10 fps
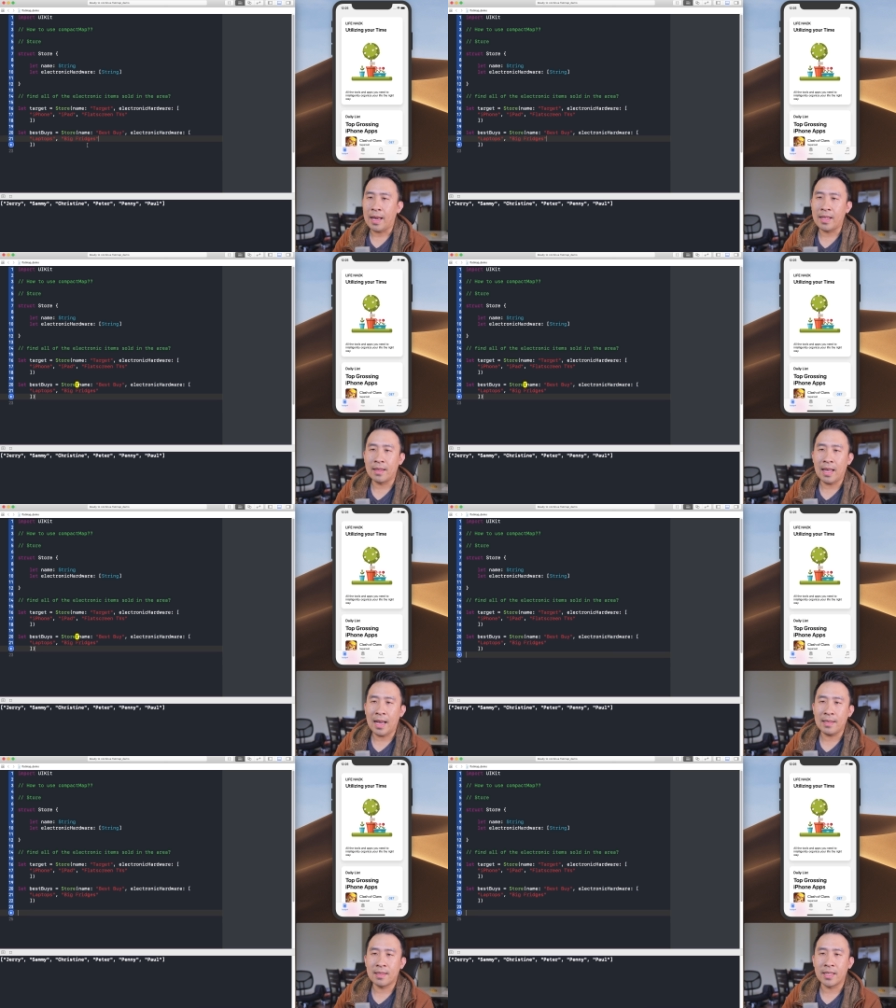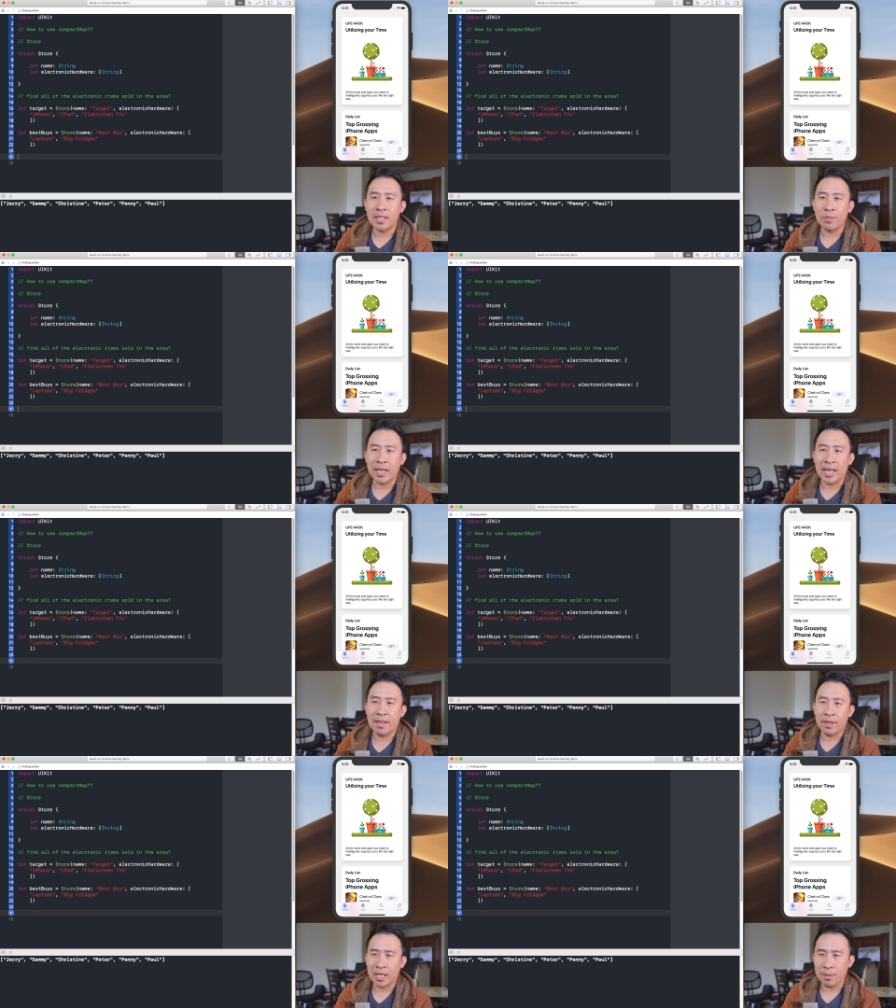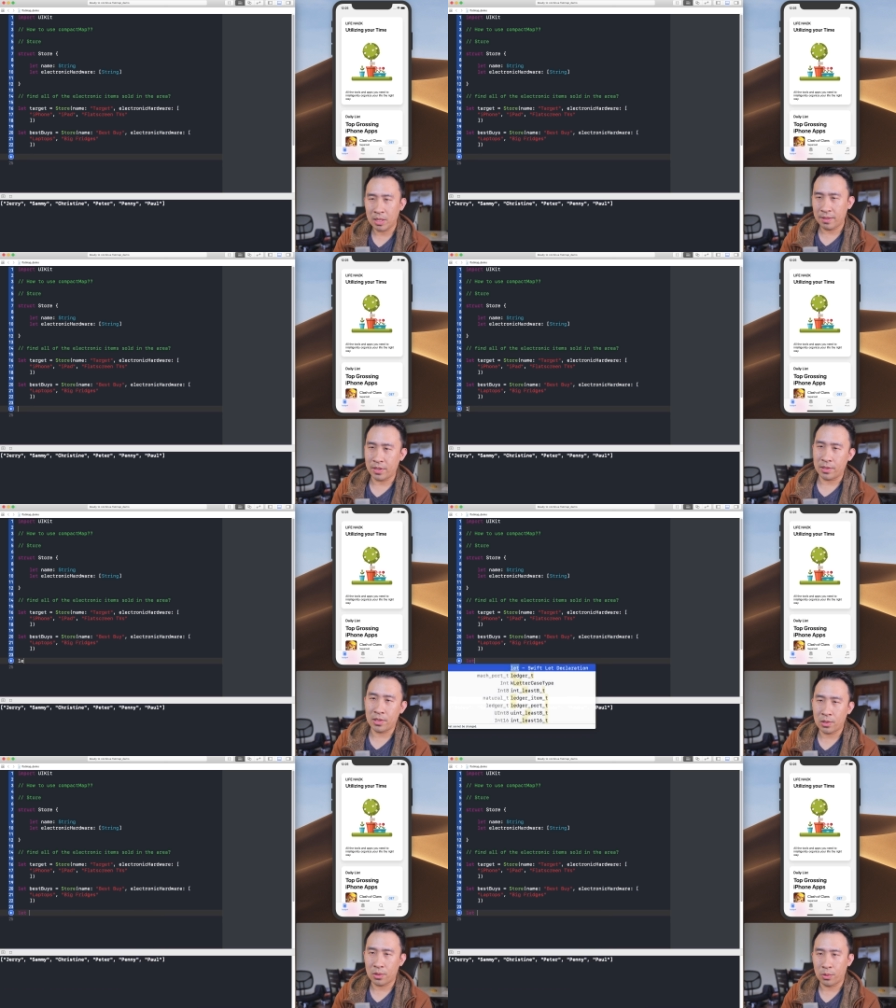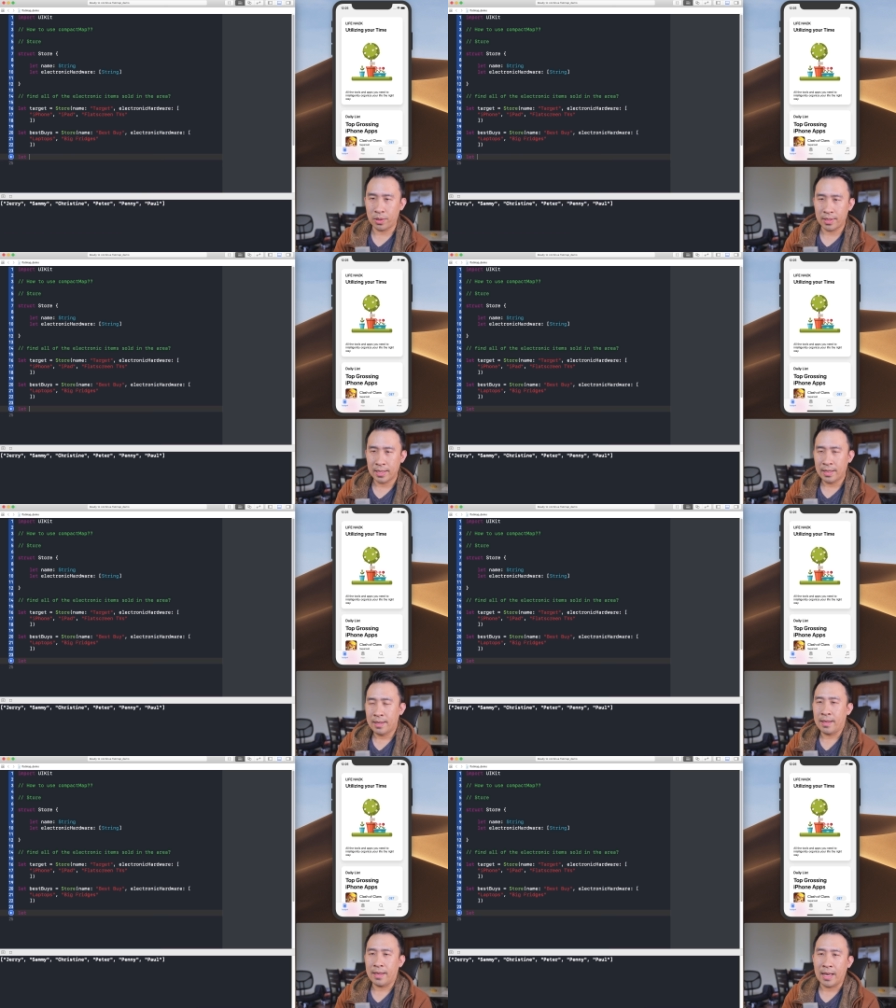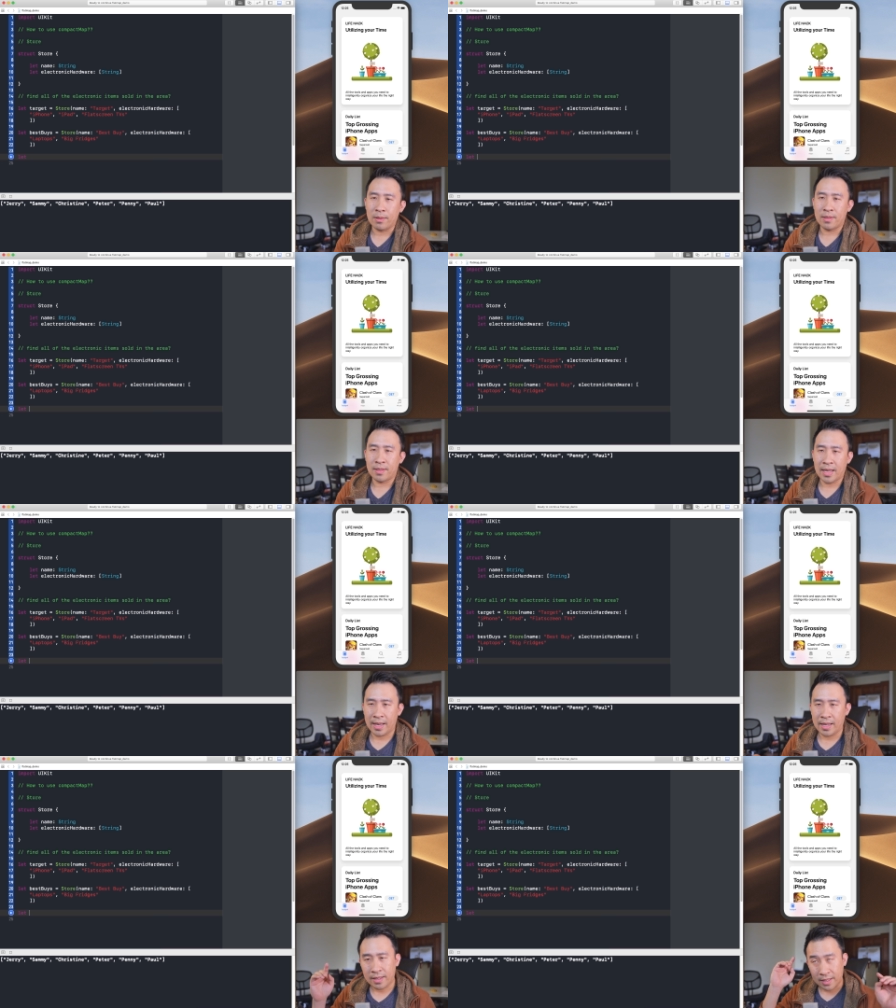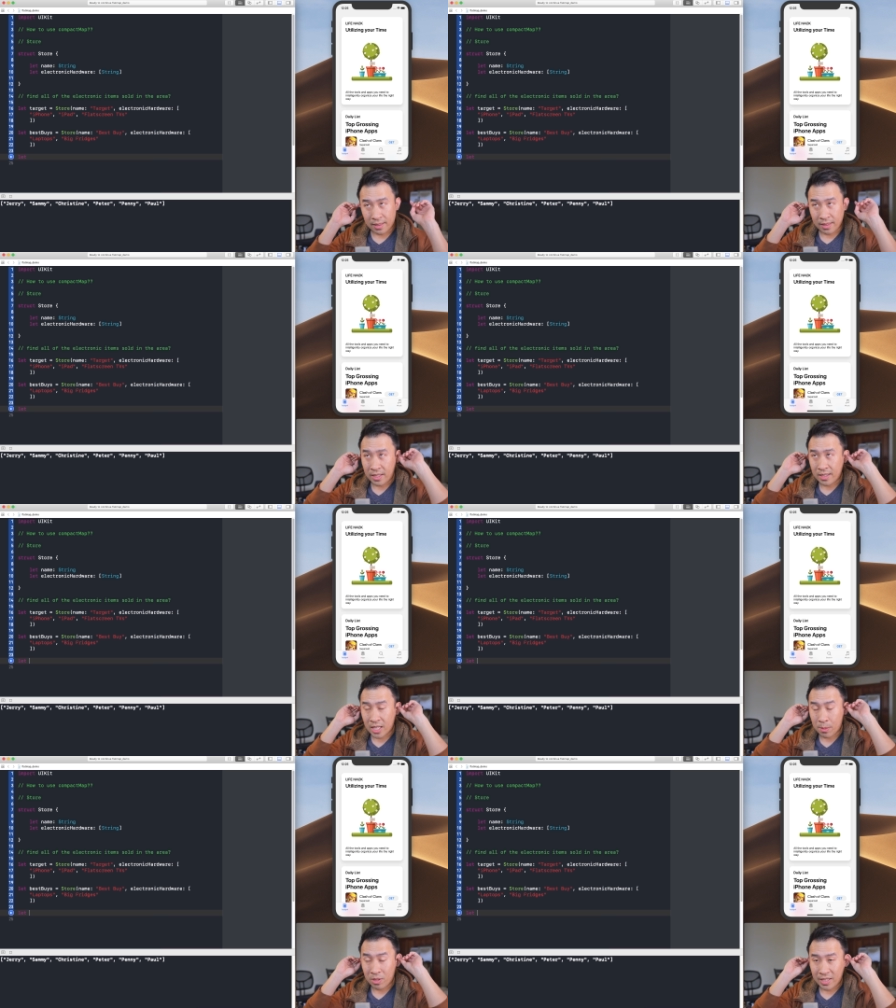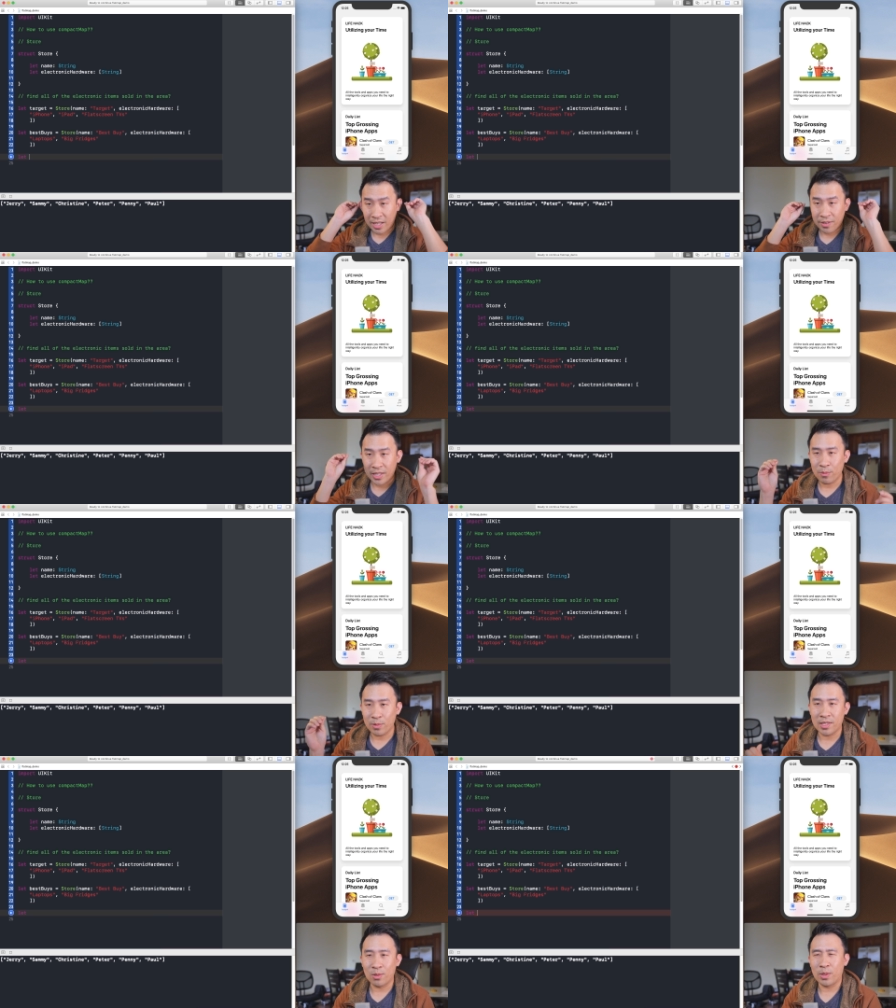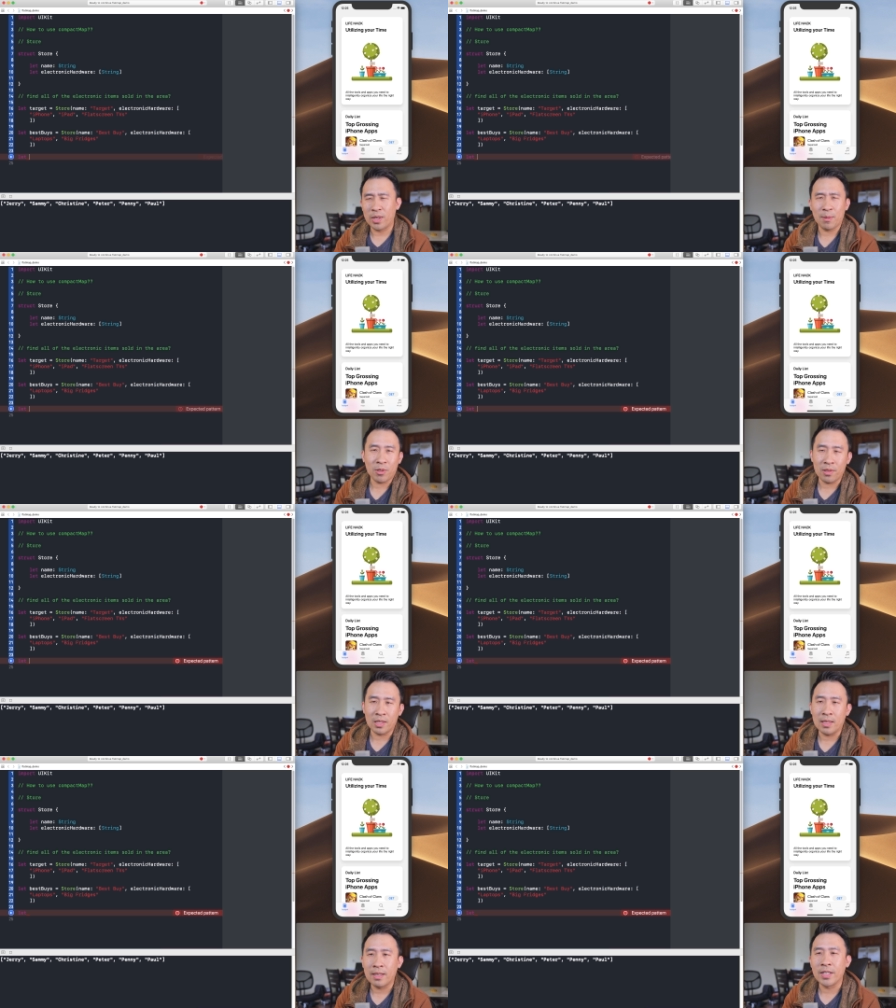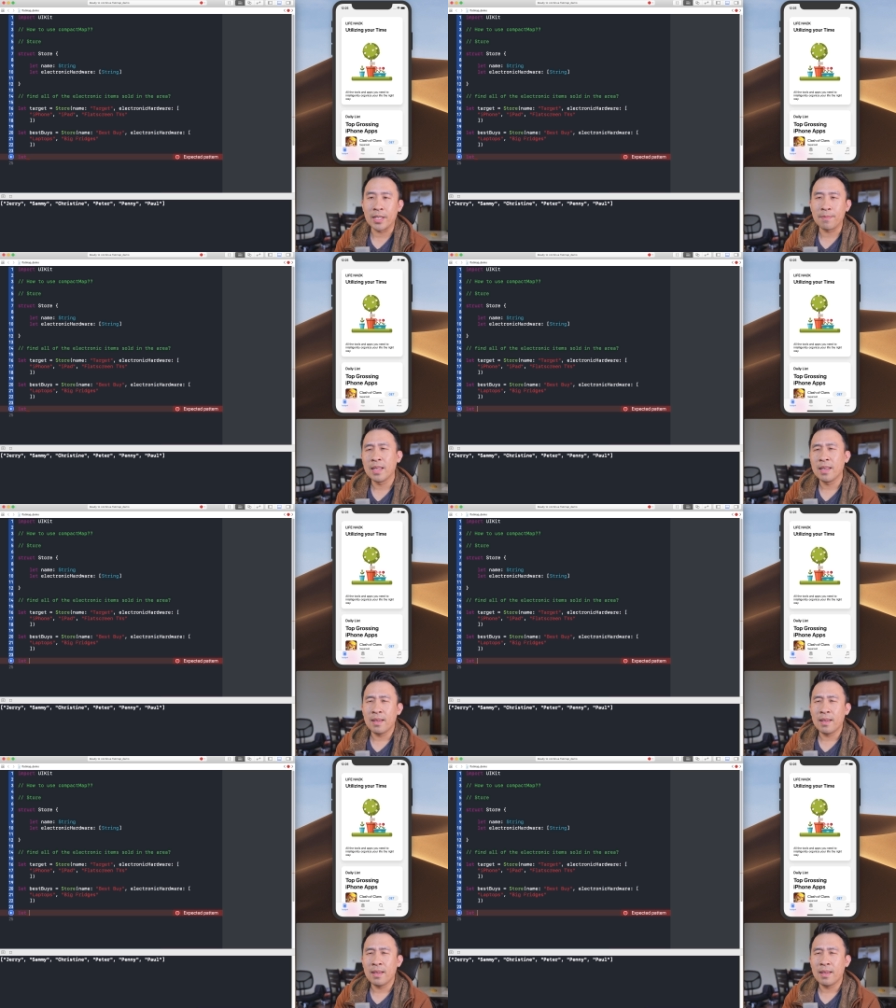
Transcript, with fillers: And then lastly, we have a couple of different stores uh, outside in the Dublin area, which is where I'm currently living.